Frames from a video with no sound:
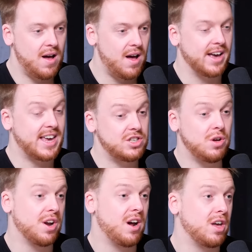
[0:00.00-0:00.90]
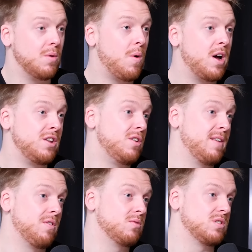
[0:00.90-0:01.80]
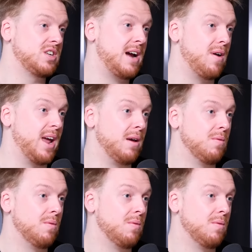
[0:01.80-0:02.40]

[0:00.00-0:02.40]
I guess you could argue, why didn't you give it all to charity?